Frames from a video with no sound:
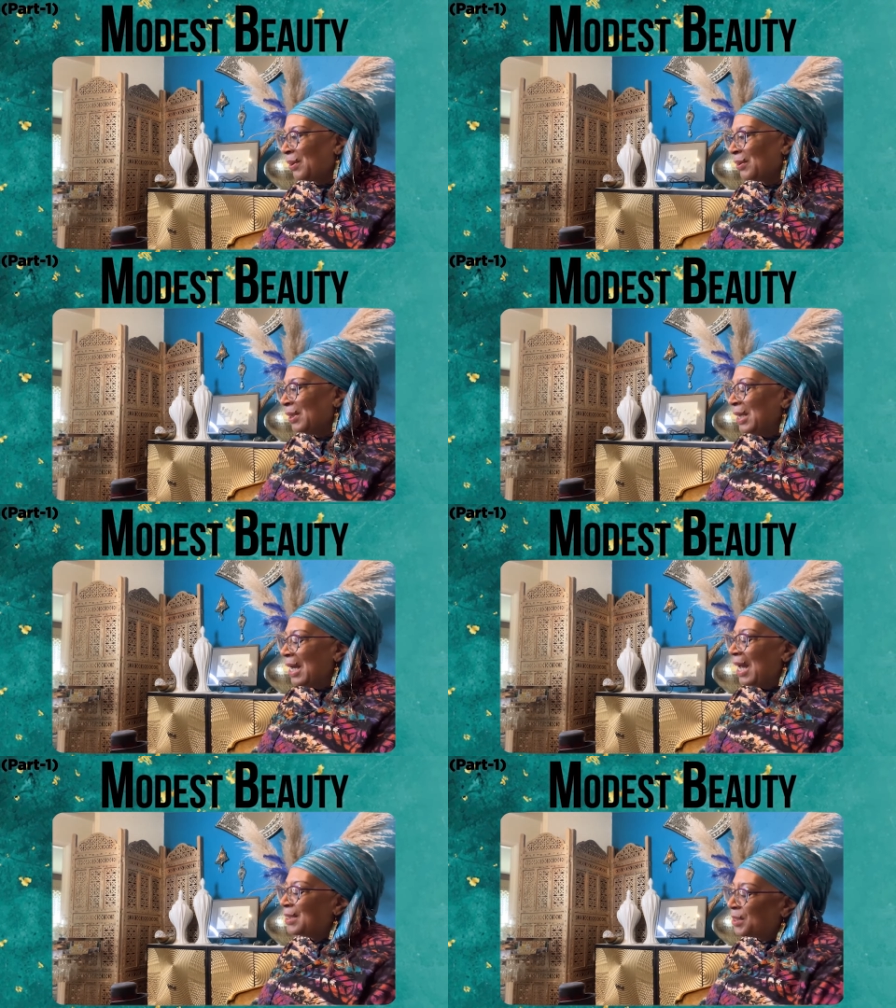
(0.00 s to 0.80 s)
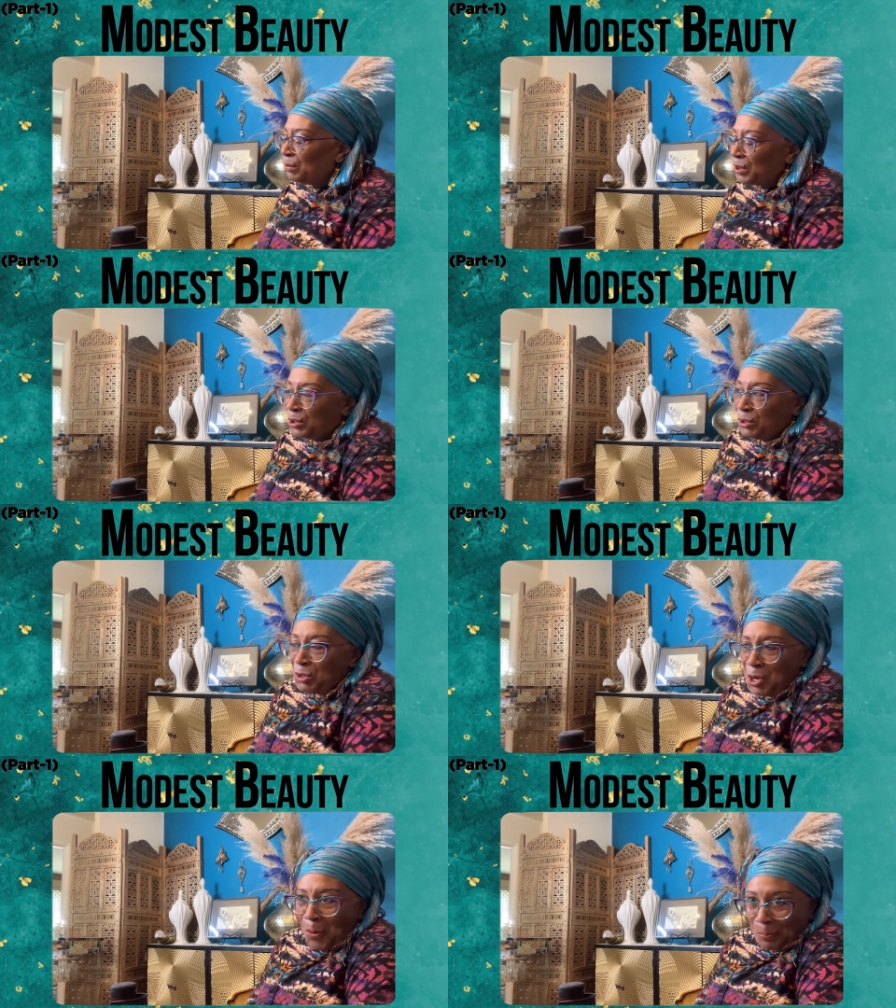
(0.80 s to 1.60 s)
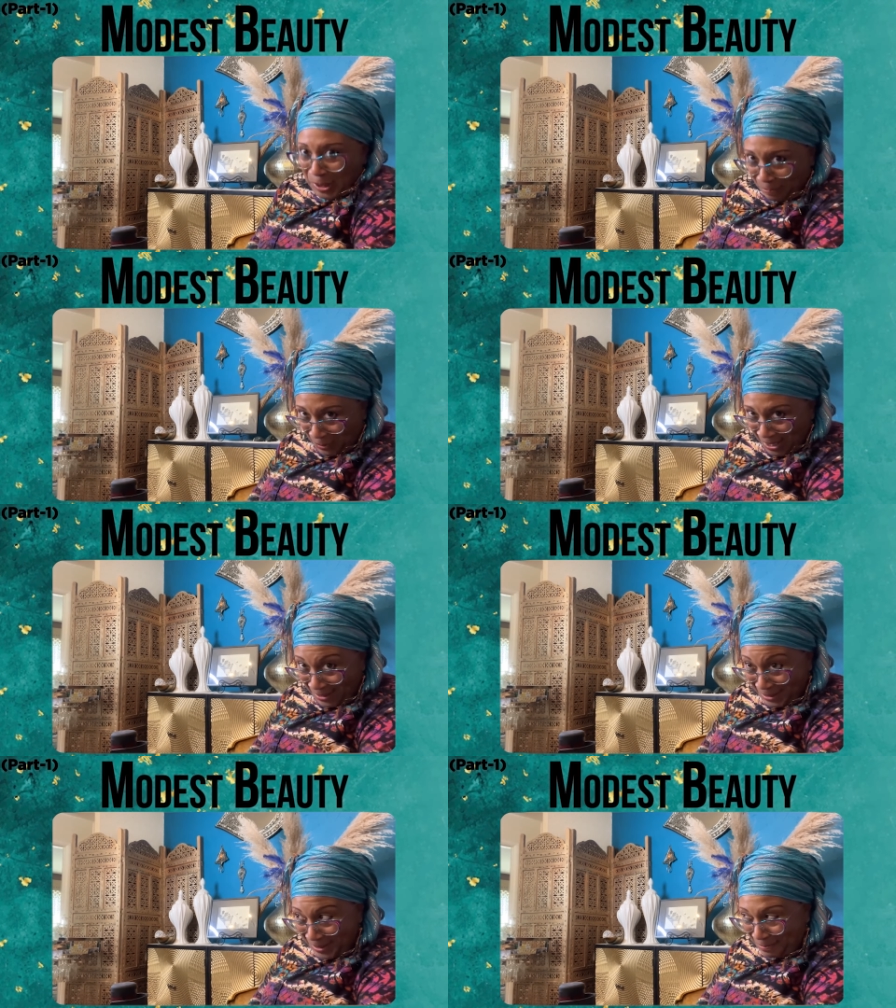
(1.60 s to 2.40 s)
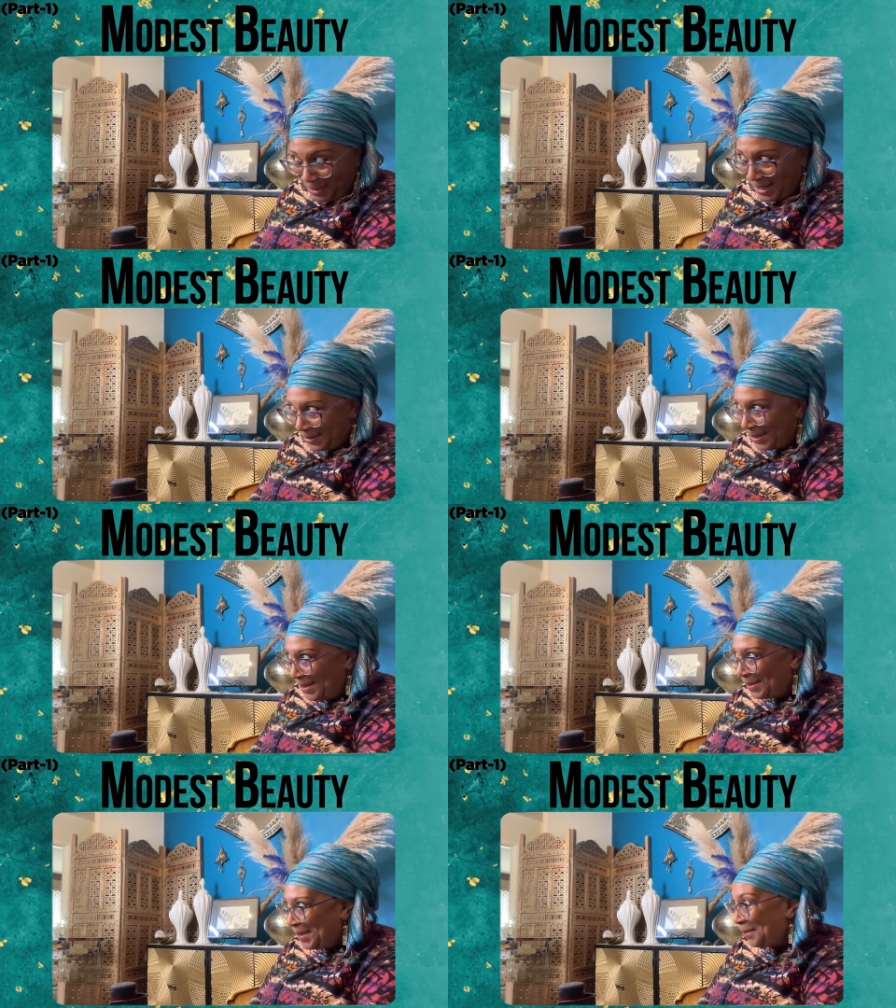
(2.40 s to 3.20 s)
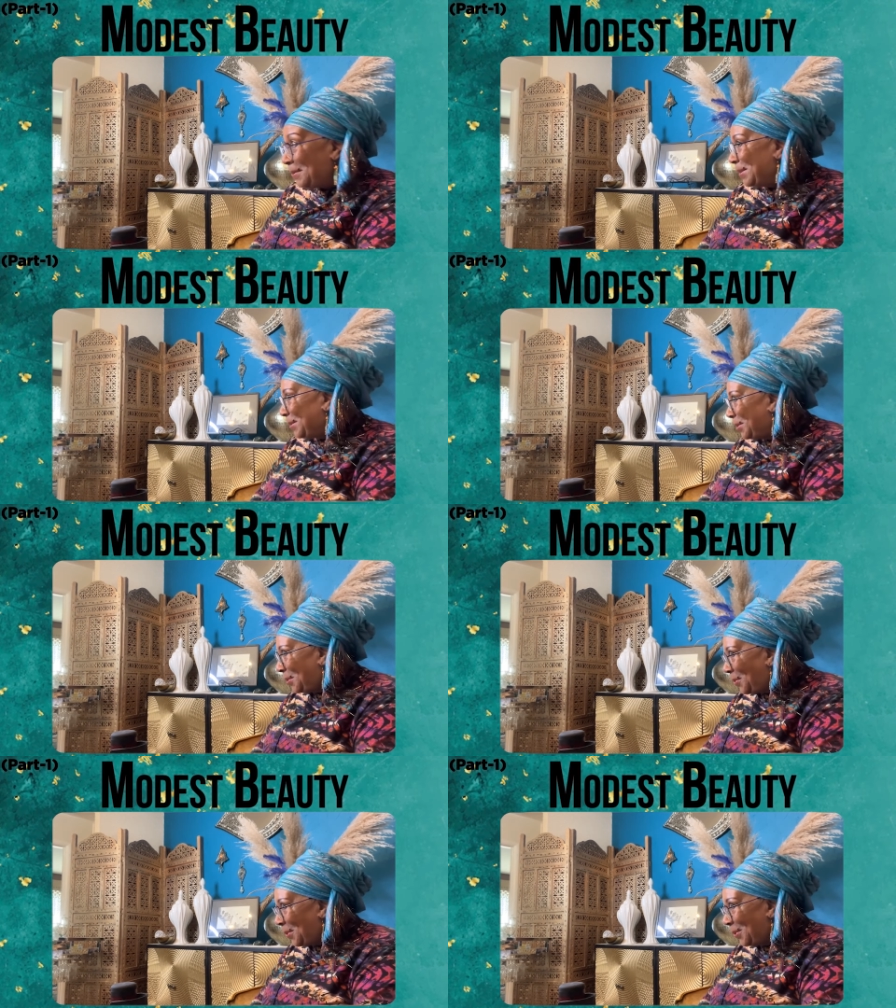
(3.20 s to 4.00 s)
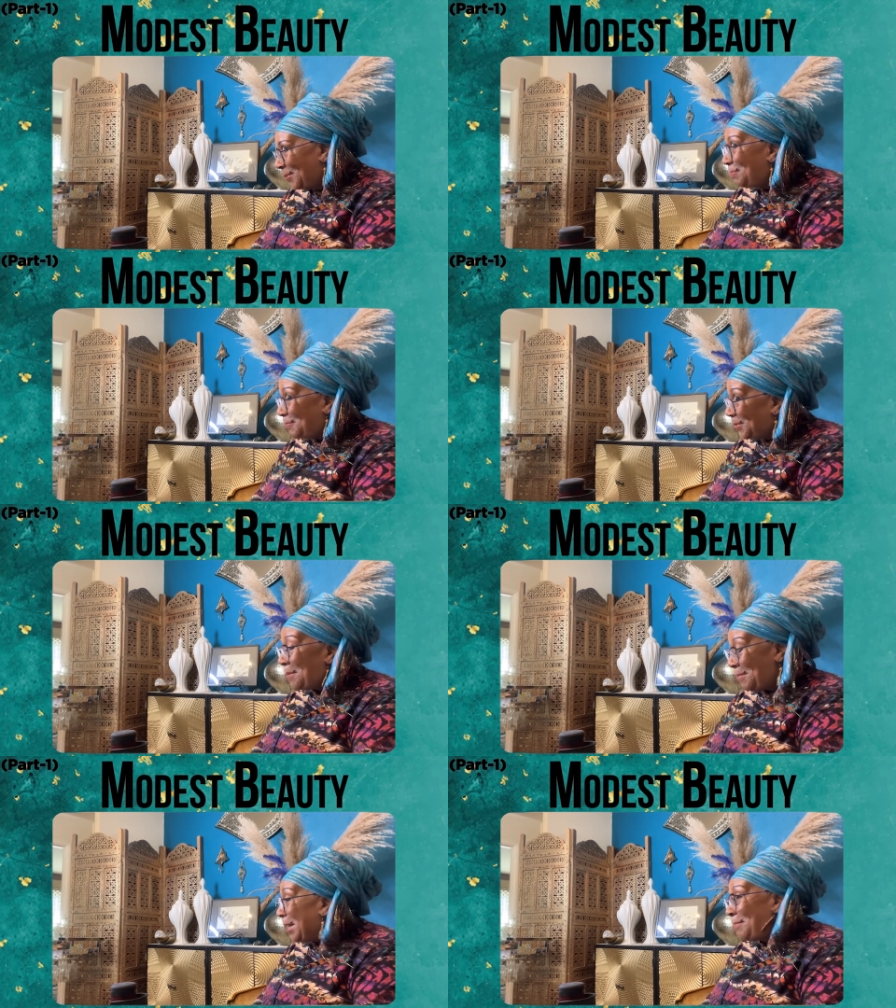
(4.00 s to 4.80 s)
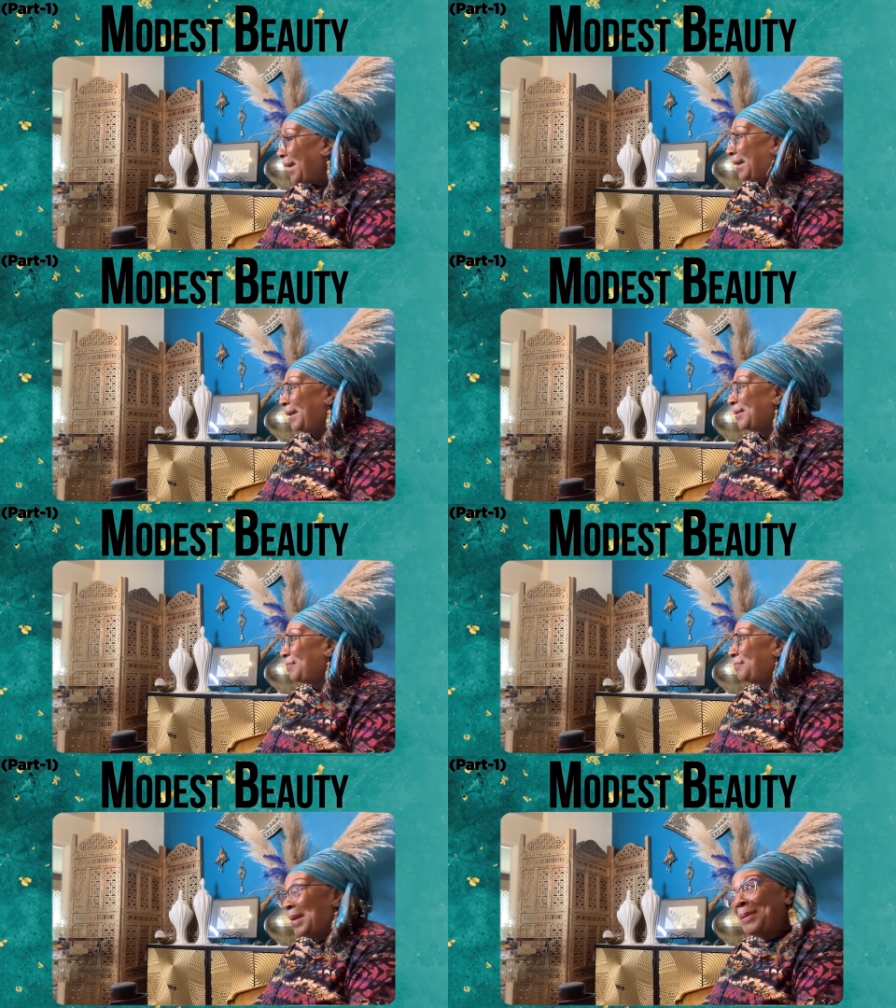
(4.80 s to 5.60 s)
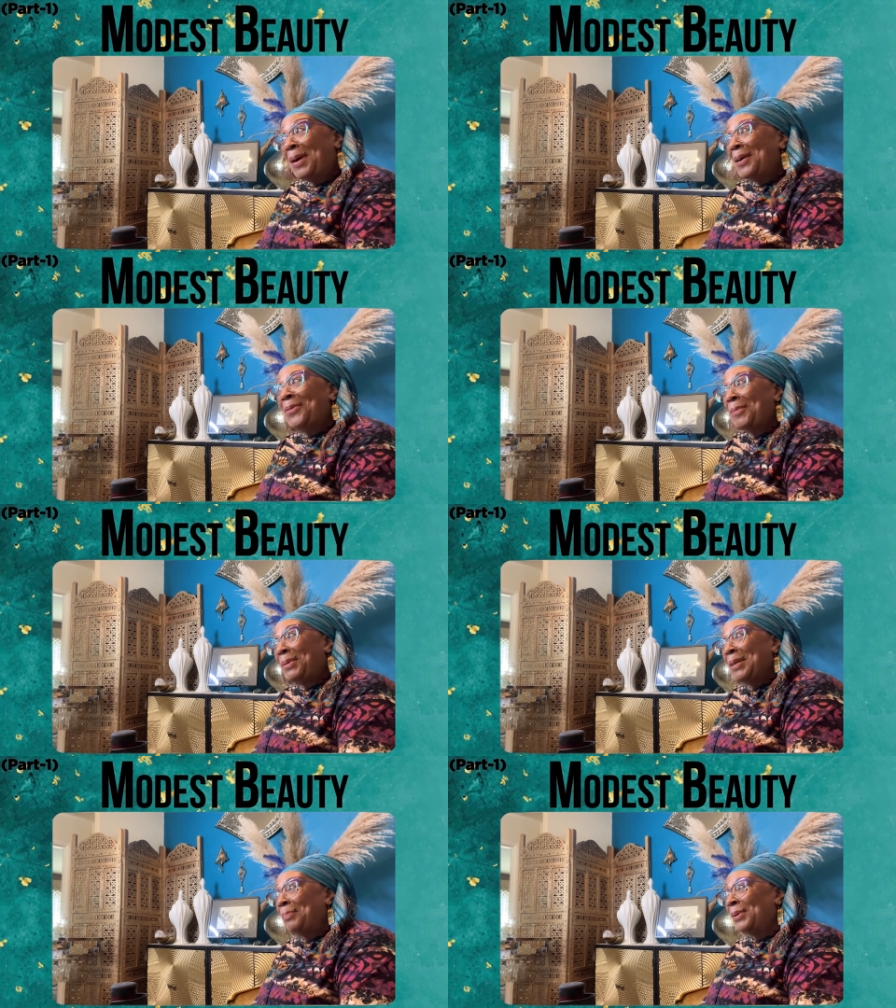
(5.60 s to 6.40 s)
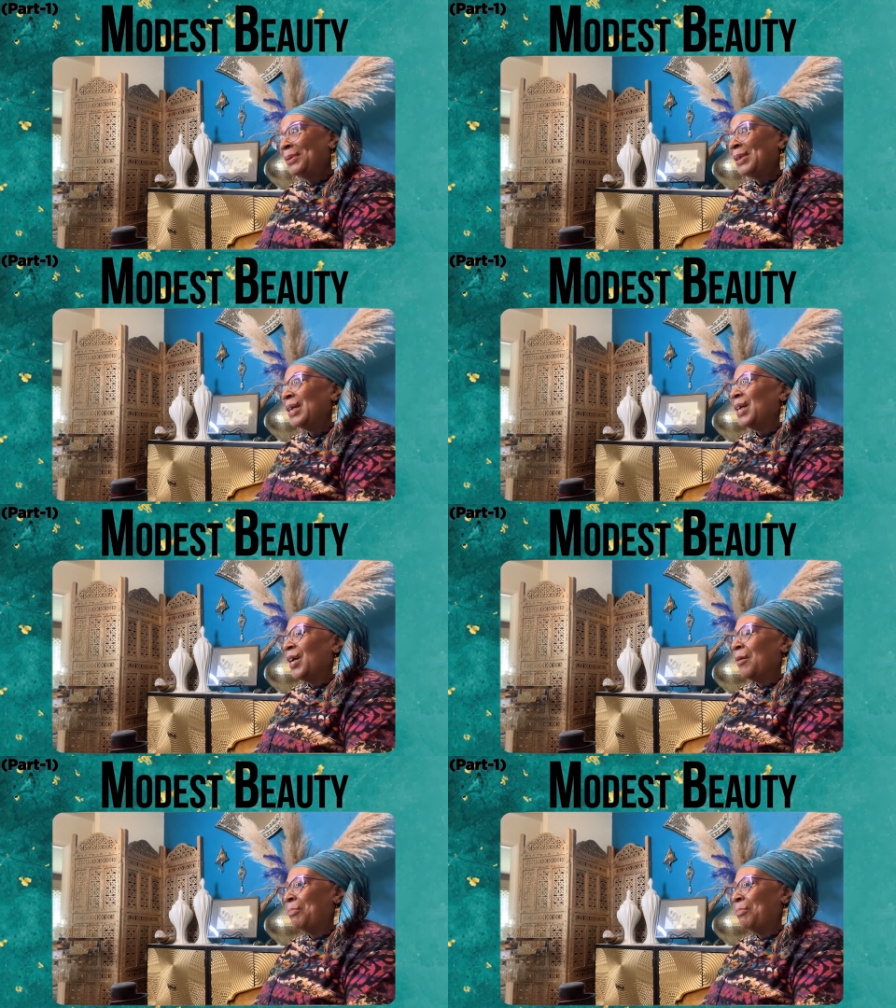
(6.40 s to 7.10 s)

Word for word: Mm-hmm. I said, well, do you know people actually make things that are in the store? Right. They're made by made by other people. By people, right?